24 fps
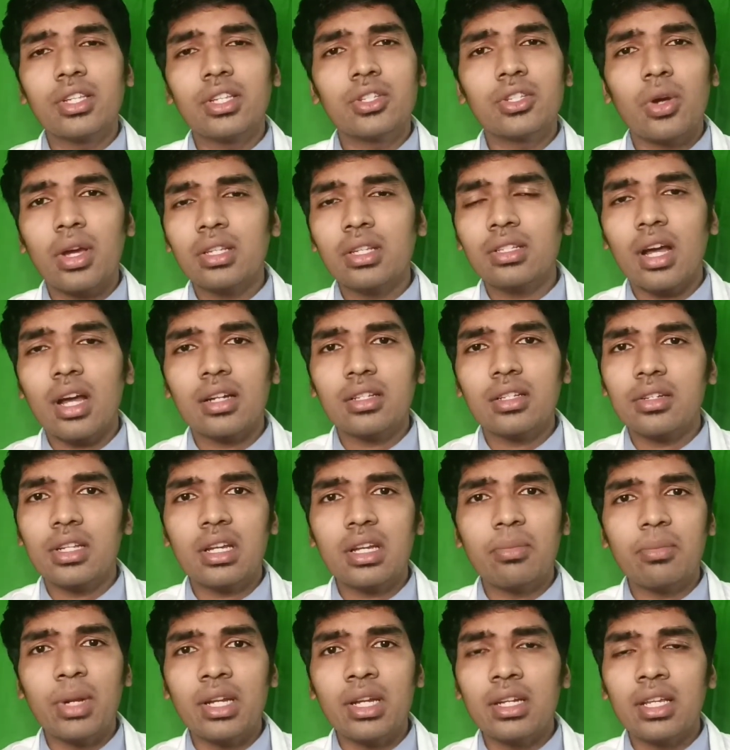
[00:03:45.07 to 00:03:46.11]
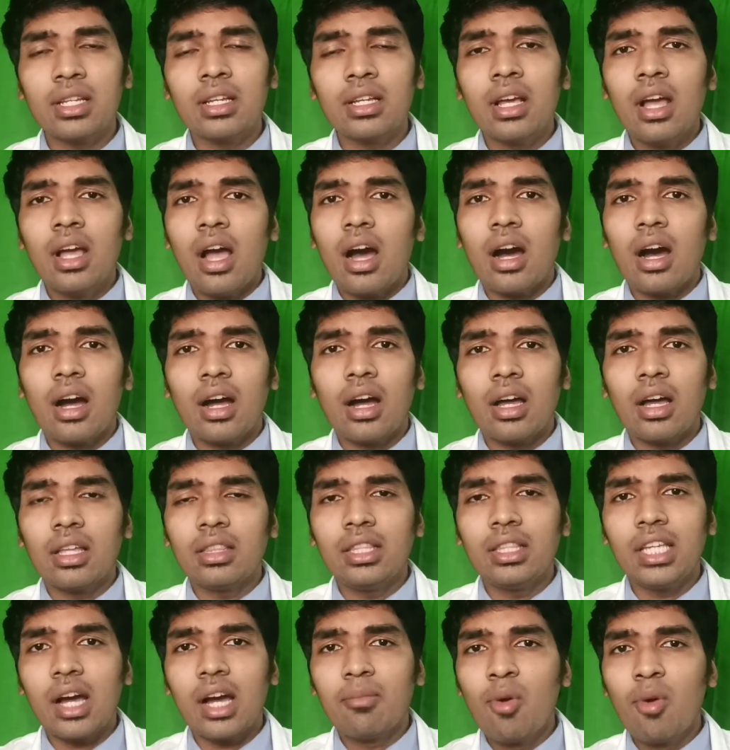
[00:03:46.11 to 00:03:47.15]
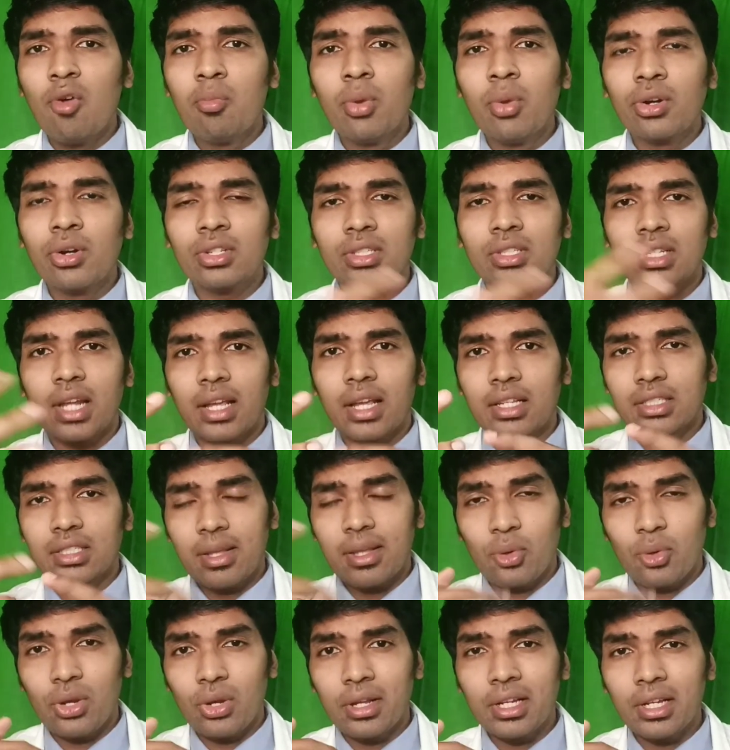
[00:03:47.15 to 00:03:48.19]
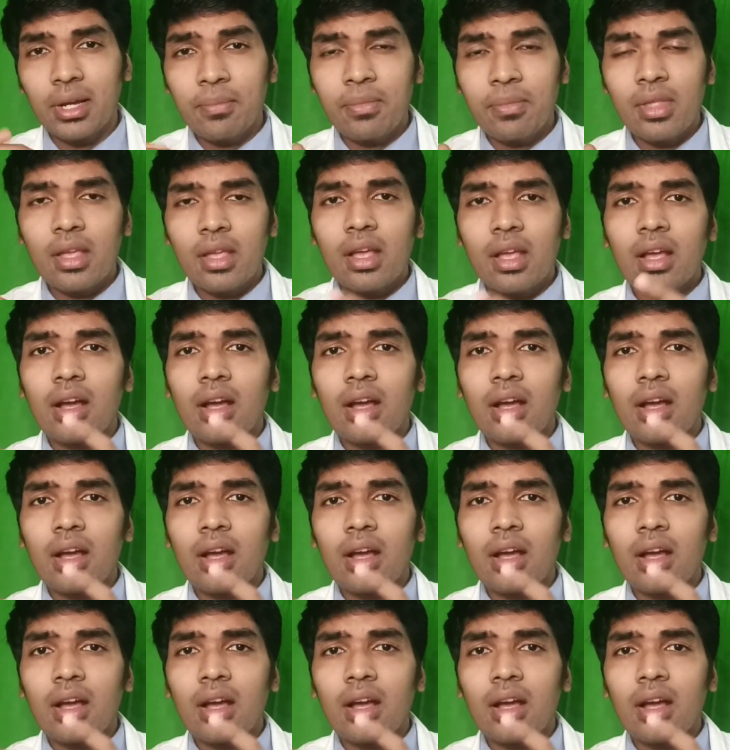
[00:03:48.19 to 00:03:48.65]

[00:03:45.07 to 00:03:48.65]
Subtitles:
So I started recommending the above books like Simbalingam,